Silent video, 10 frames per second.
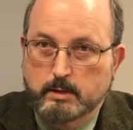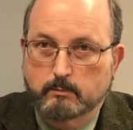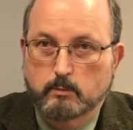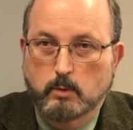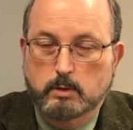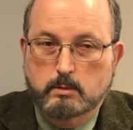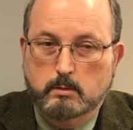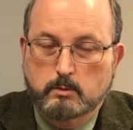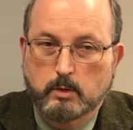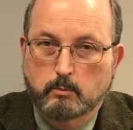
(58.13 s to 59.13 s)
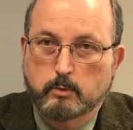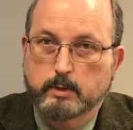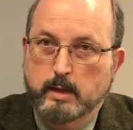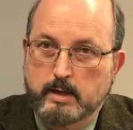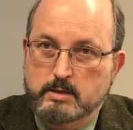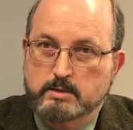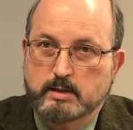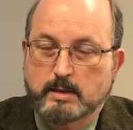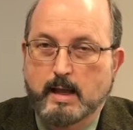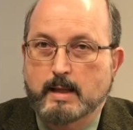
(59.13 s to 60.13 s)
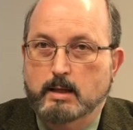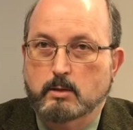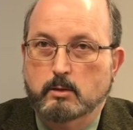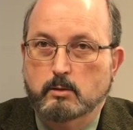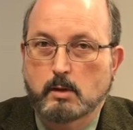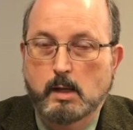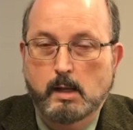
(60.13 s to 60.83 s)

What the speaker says: given what trouble the agency had gotten into.